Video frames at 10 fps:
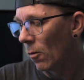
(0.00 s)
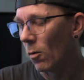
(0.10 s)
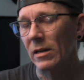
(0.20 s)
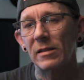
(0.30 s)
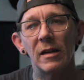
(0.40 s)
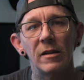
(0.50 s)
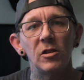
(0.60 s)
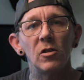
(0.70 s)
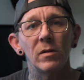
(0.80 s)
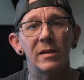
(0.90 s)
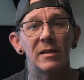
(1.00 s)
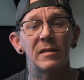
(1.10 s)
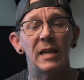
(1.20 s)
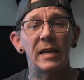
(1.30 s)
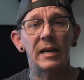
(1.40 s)
what it's gonna do is
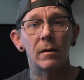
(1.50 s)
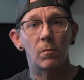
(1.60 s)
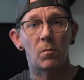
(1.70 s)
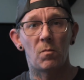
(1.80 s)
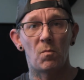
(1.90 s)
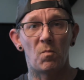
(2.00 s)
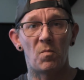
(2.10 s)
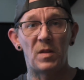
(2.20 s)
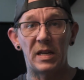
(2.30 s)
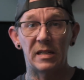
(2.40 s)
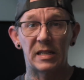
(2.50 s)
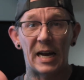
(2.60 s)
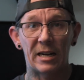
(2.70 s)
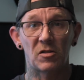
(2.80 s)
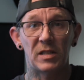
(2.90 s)
it's taking the
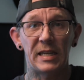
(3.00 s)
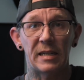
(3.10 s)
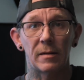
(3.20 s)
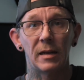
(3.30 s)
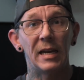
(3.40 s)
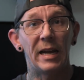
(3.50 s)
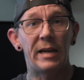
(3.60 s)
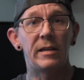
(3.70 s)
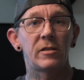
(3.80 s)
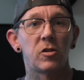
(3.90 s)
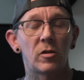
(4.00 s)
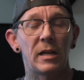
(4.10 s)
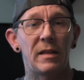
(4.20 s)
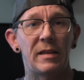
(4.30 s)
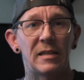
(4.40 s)
entire scene. It is
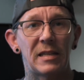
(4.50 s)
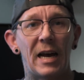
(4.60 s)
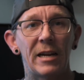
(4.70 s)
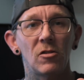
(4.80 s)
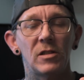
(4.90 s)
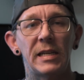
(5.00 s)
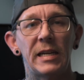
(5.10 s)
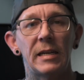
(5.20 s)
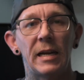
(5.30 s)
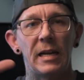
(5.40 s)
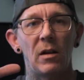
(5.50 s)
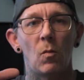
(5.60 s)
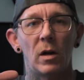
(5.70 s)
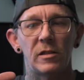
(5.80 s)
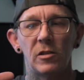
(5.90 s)
looking at the entire scene and it
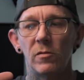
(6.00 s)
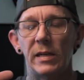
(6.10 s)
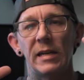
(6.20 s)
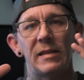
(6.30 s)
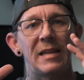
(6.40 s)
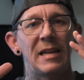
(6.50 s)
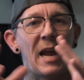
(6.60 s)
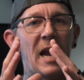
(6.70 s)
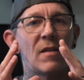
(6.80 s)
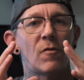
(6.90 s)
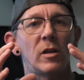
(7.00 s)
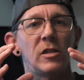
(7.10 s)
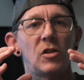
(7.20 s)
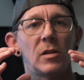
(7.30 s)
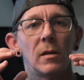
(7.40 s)
wants to get an
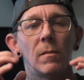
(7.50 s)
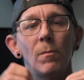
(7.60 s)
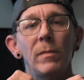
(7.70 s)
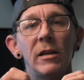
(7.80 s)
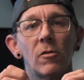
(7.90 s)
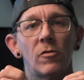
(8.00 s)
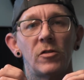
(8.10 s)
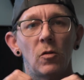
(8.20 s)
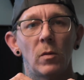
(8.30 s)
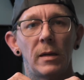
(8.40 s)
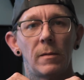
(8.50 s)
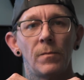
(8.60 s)
averaged meter to it.